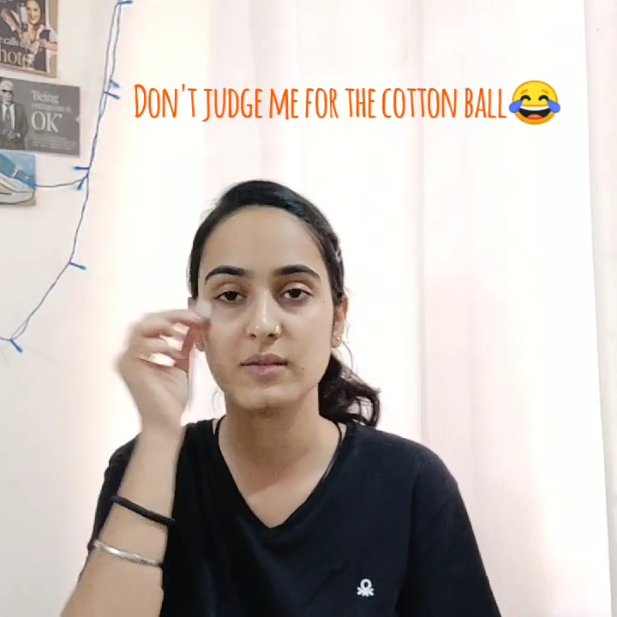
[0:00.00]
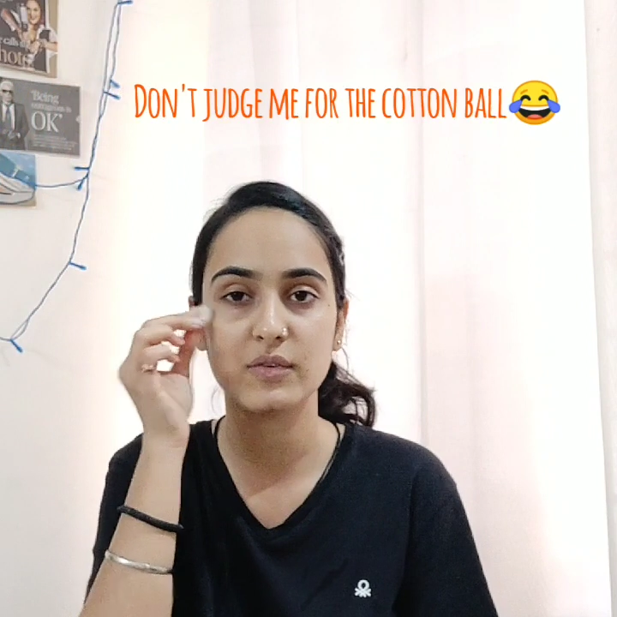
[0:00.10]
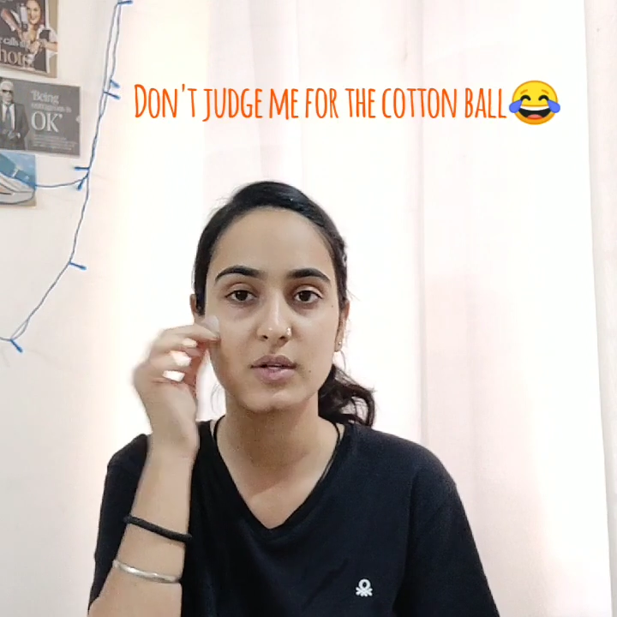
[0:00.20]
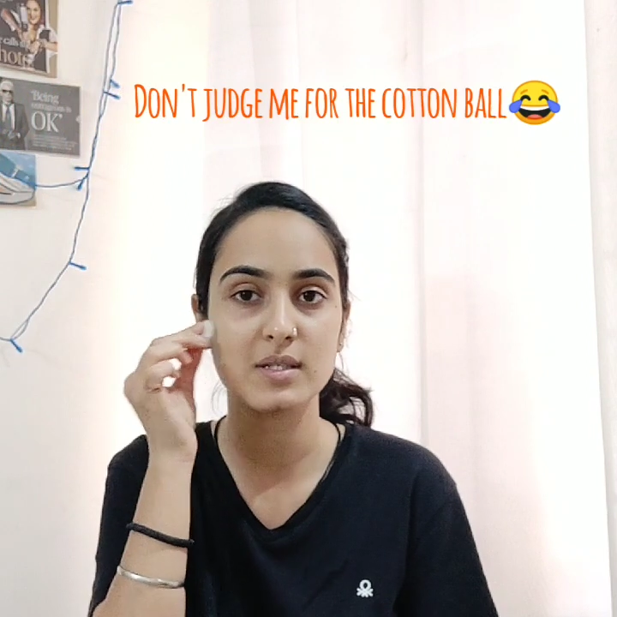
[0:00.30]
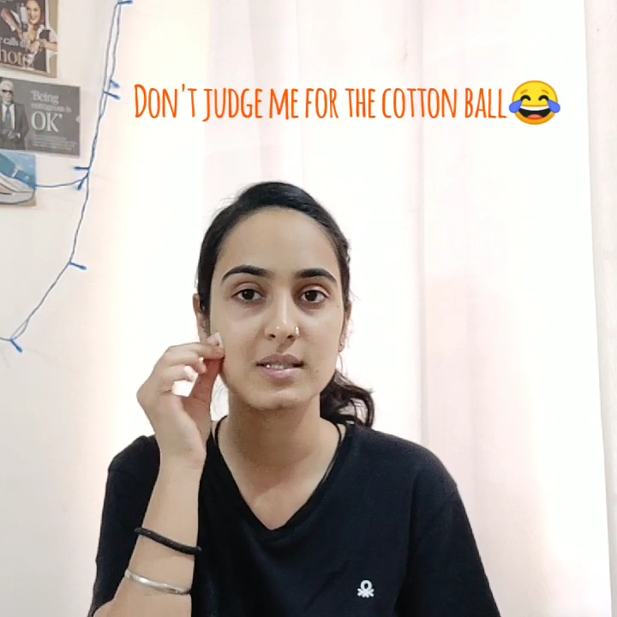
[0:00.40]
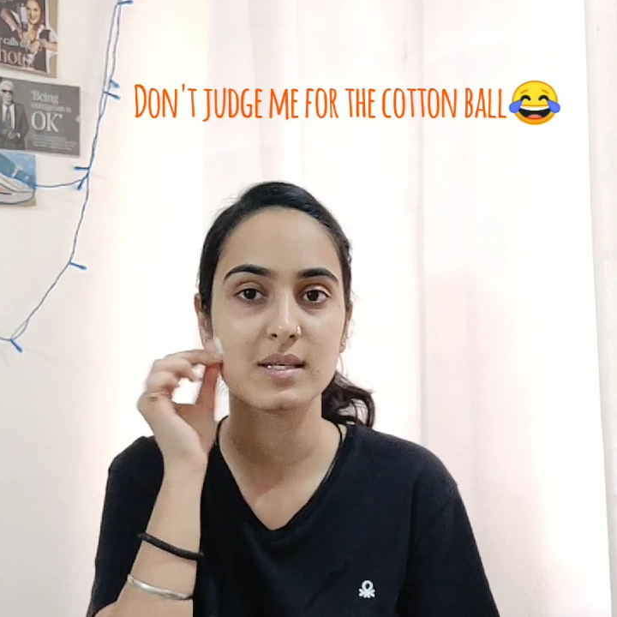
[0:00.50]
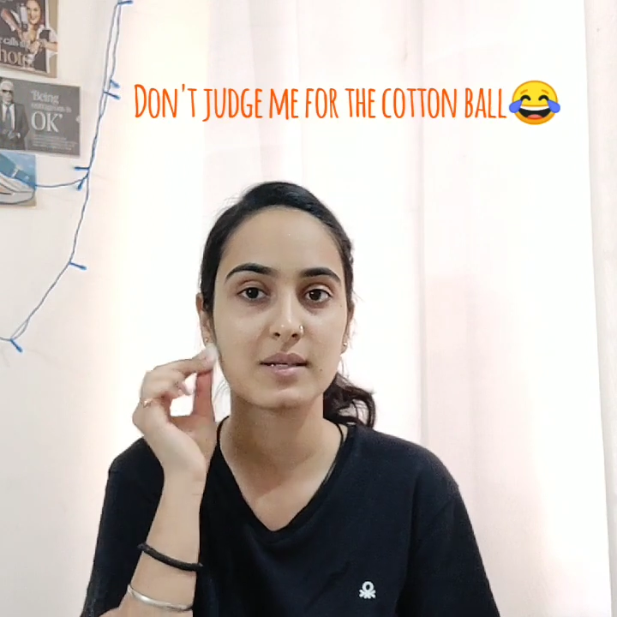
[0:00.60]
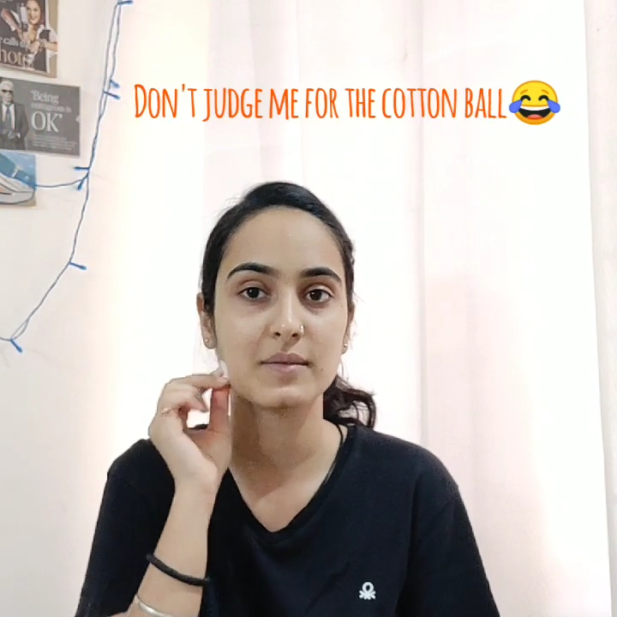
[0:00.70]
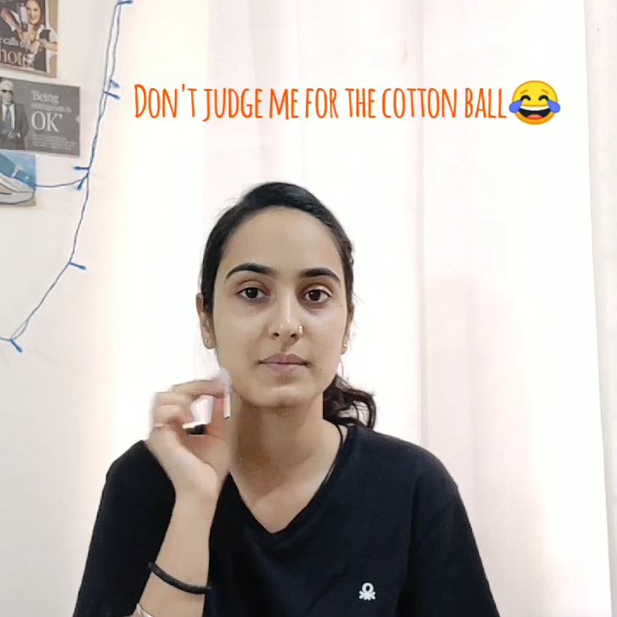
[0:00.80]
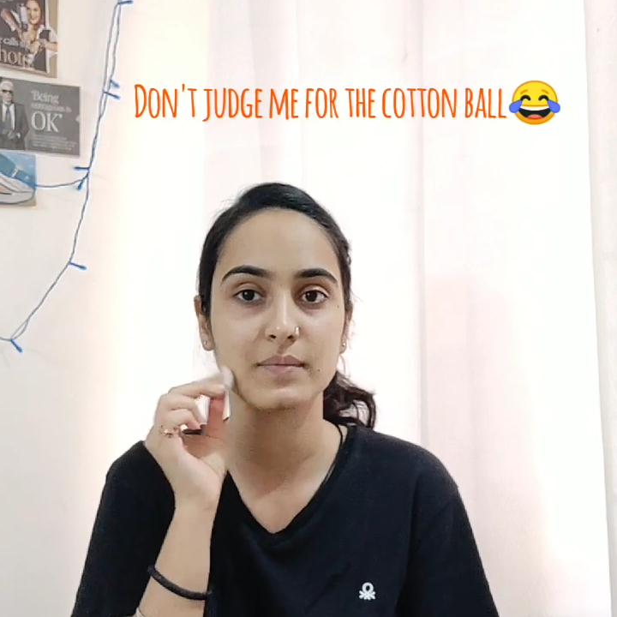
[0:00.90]
it
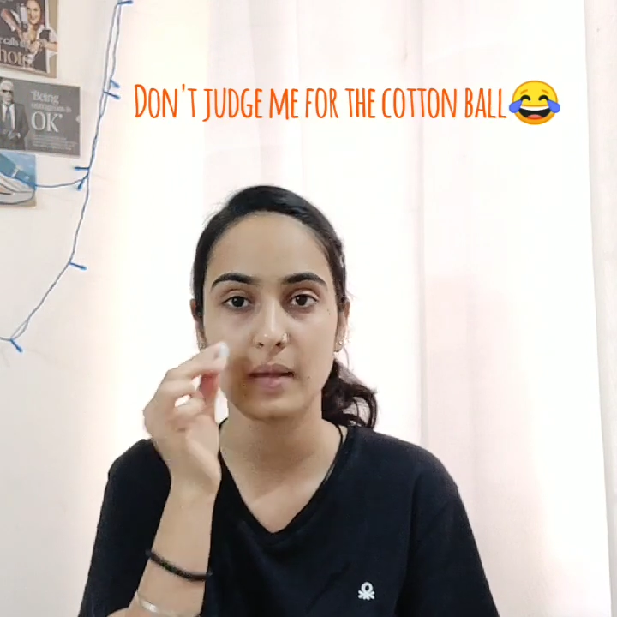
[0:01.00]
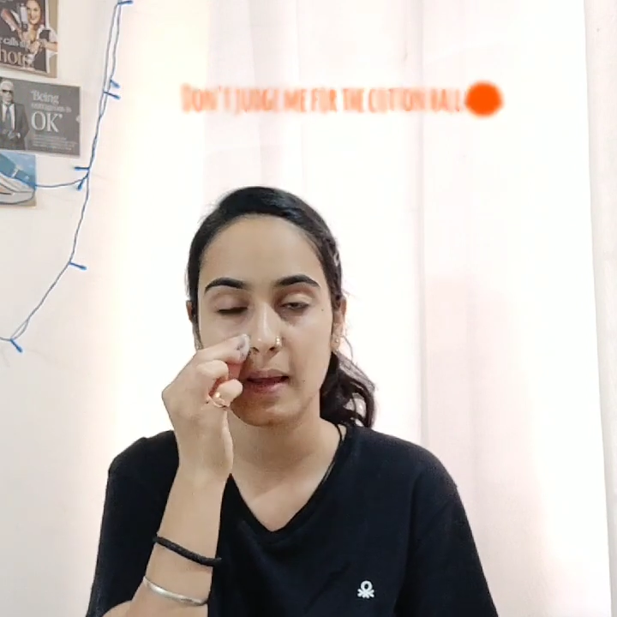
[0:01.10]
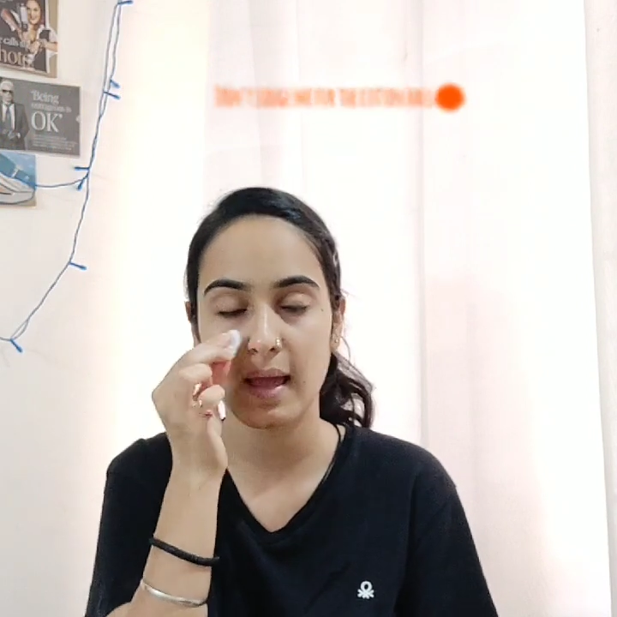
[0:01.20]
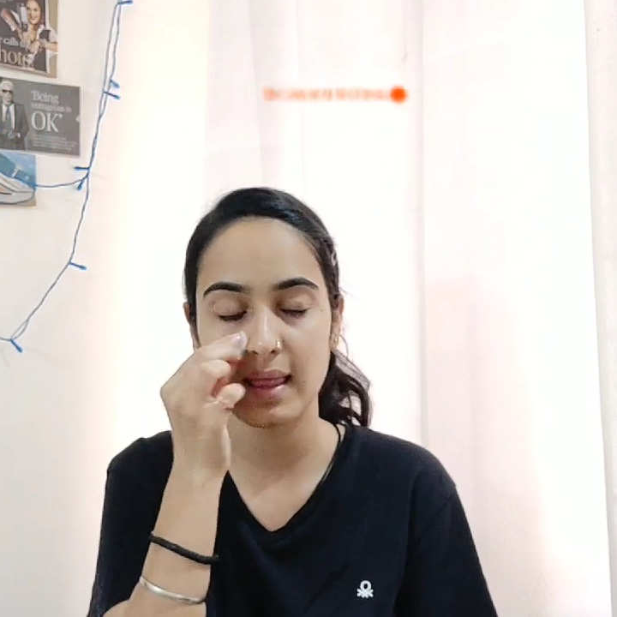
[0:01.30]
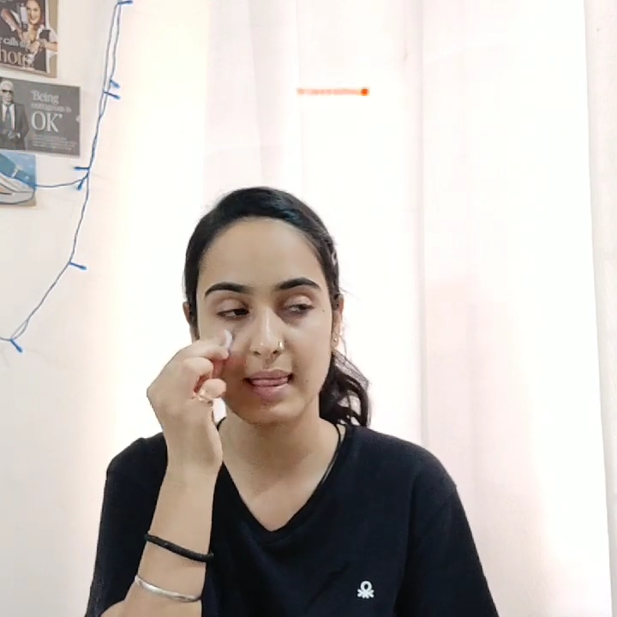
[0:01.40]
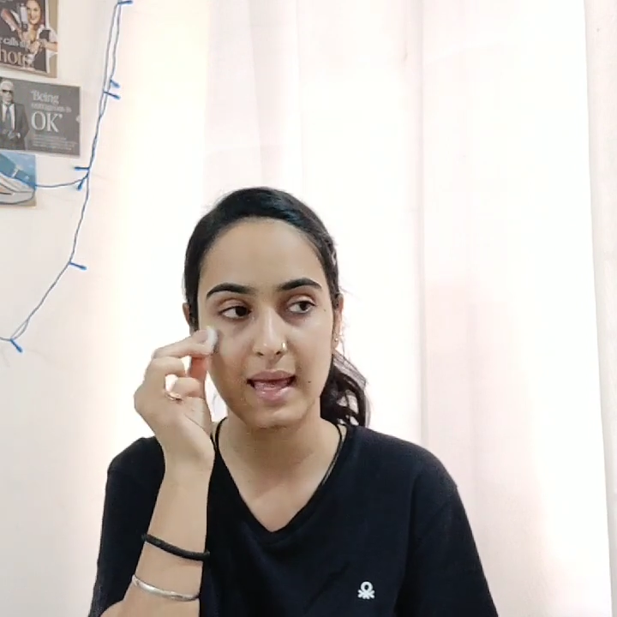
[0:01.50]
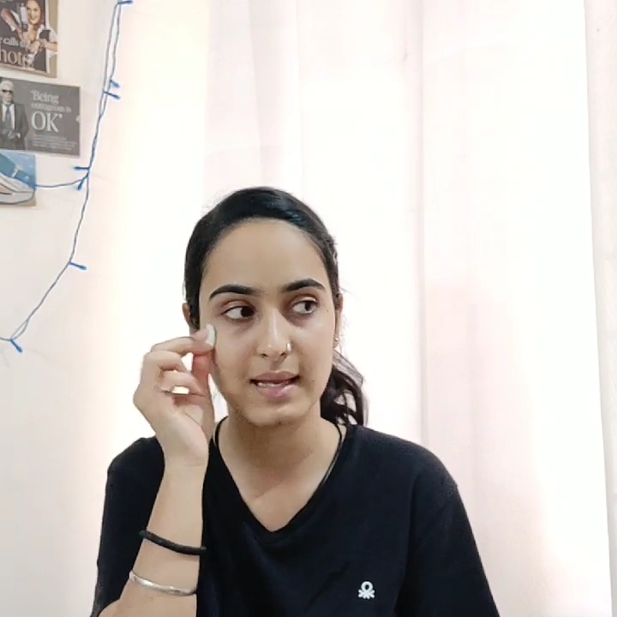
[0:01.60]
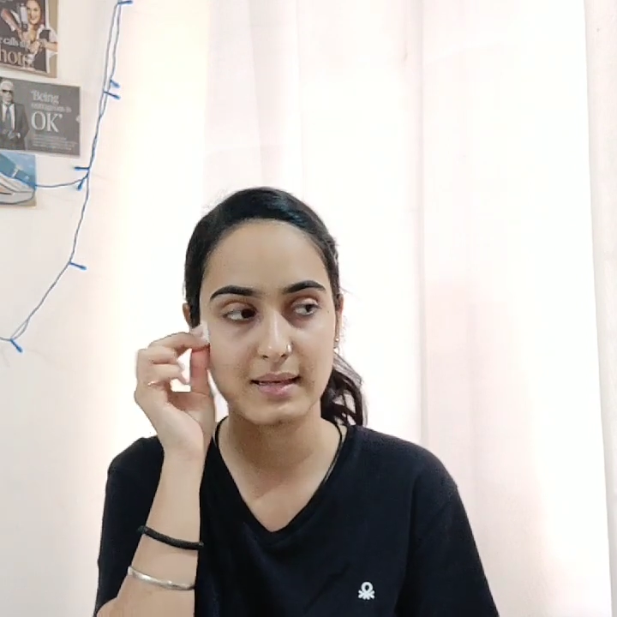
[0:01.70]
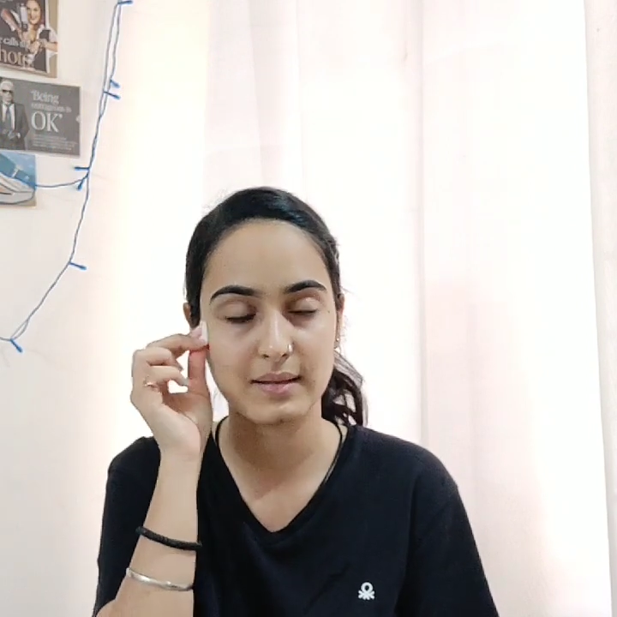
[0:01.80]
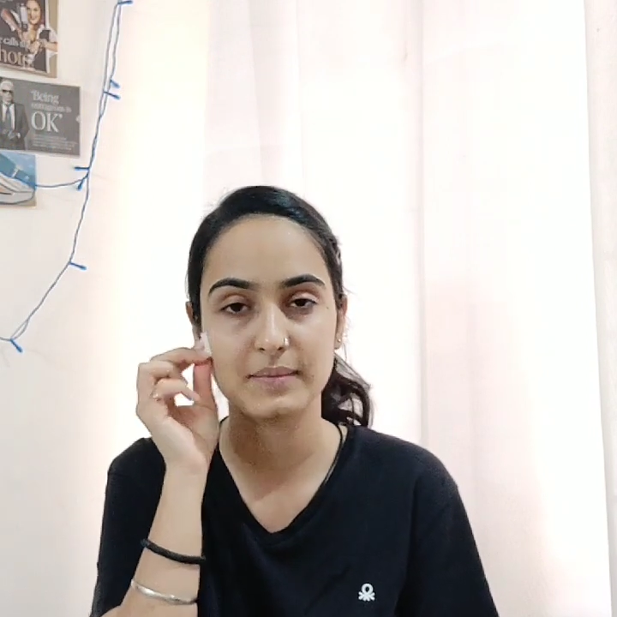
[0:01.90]
first and
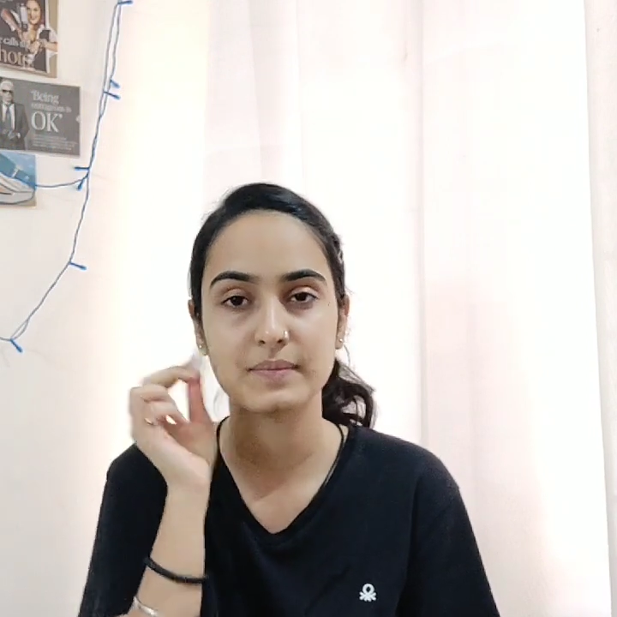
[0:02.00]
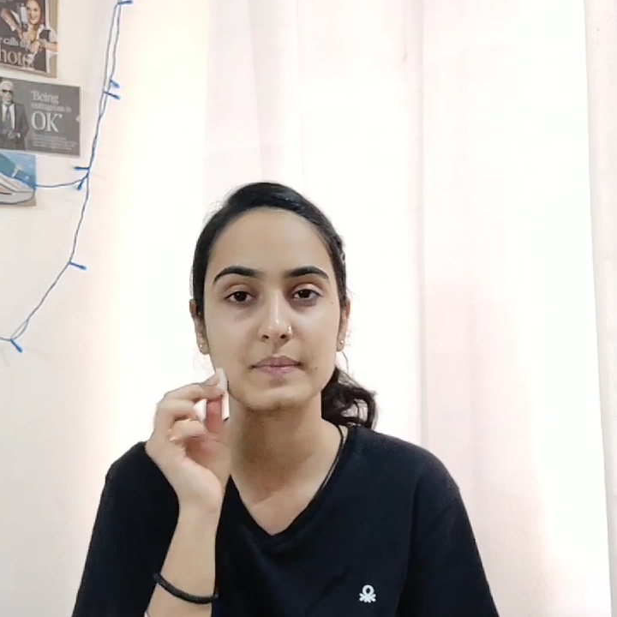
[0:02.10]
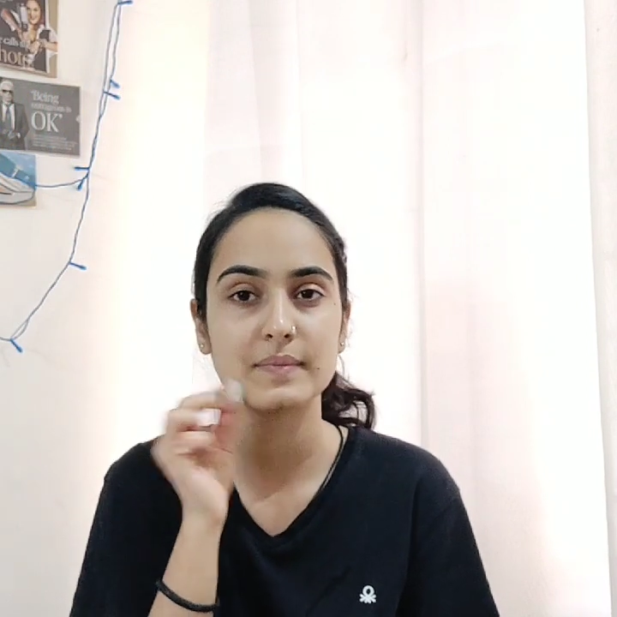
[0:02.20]
then